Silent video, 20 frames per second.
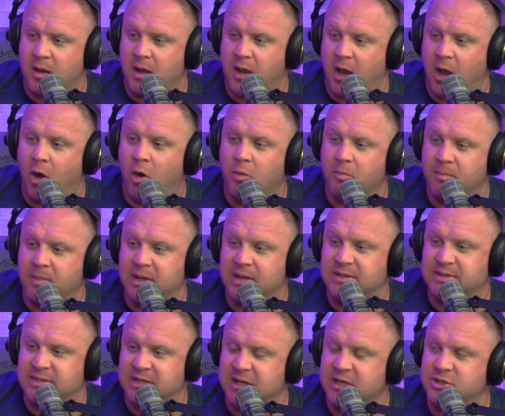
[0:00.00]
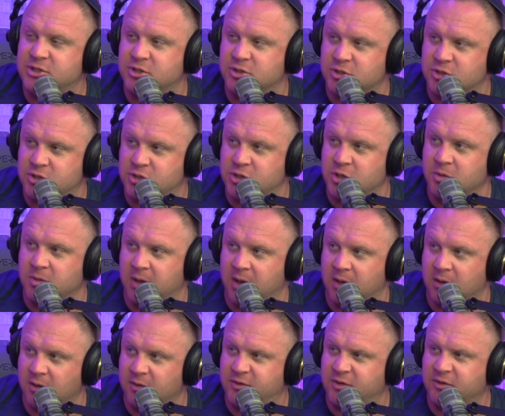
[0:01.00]
help me teach
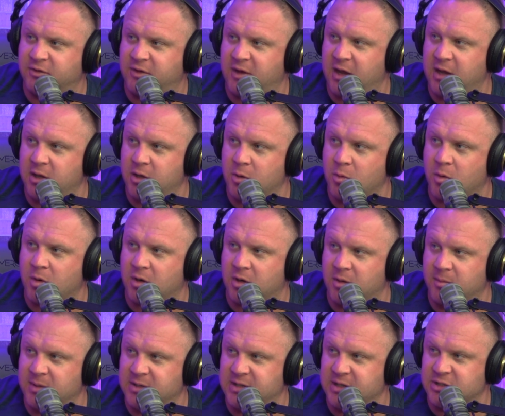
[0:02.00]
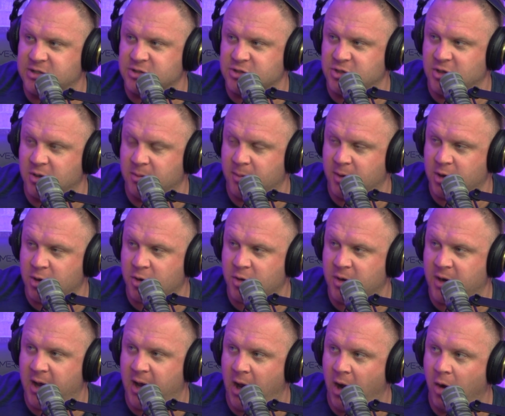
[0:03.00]
shooting, let's just say you weren't gonna be teaching shooting, but you're
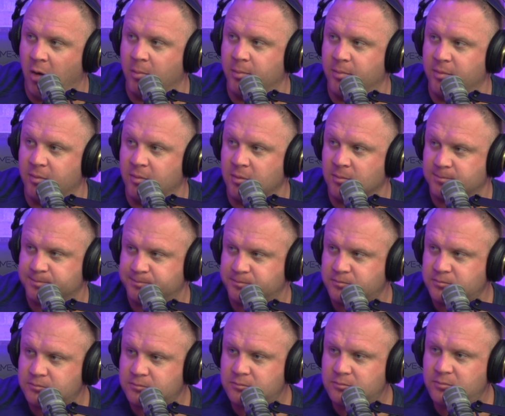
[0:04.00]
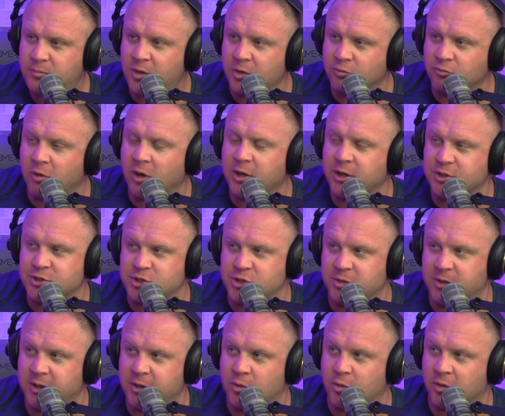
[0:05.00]
gonna help run a
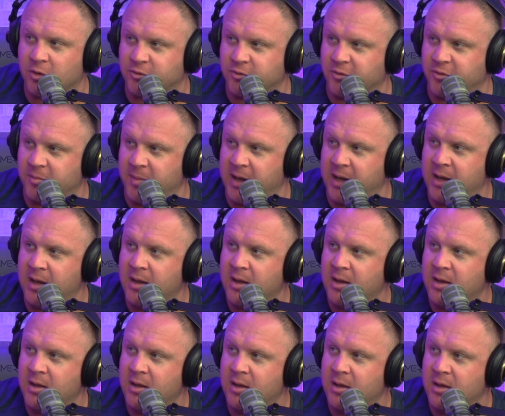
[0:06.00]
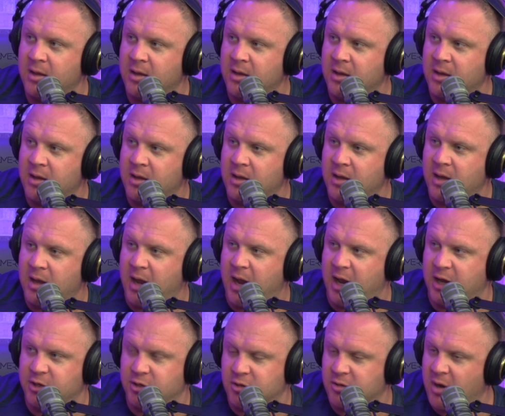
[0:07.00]
shooting course with me. Mm-hmm.
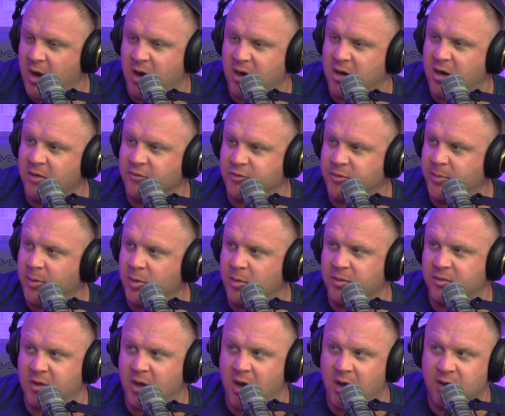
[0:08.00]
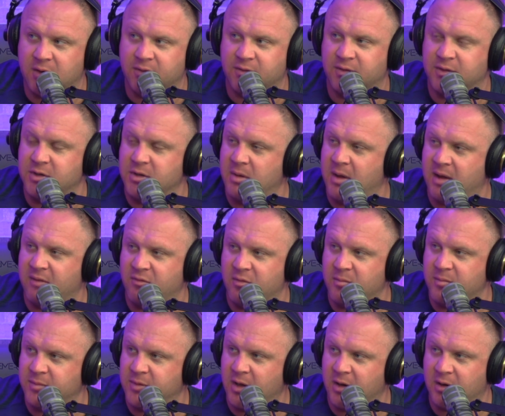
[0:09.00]
And you're not comfortable with guns and you
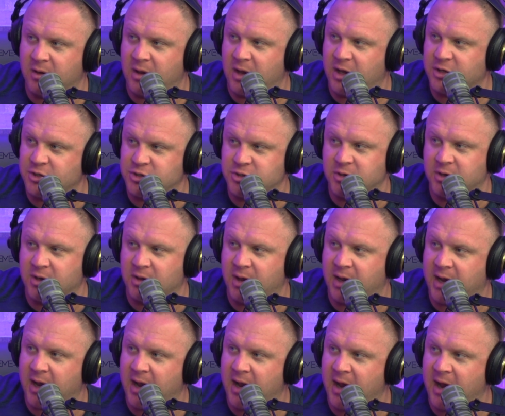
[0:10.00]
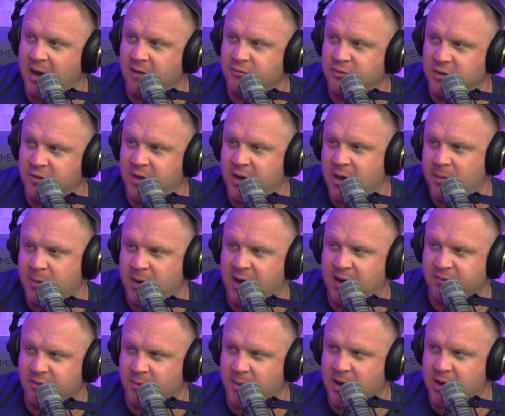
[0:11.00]
haven't done a lot of shooting like I have, do you think I'm going to
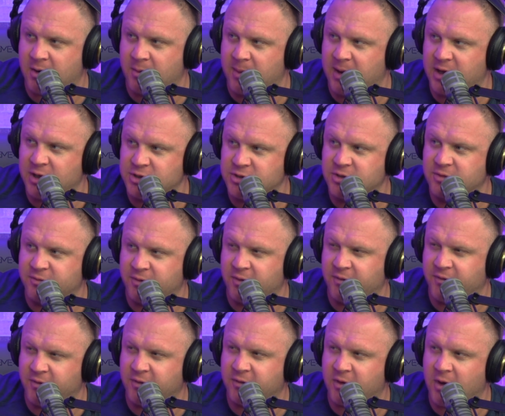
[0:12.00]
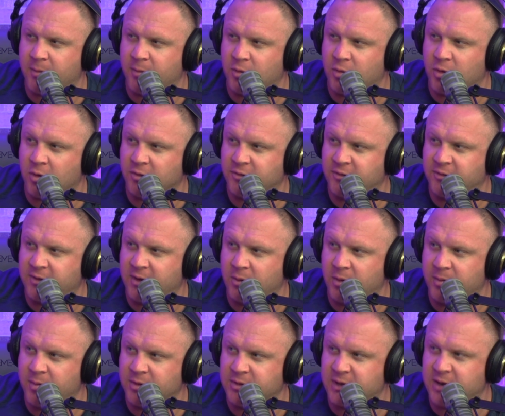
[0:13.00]
have to micromanage you for the first couple courses that we put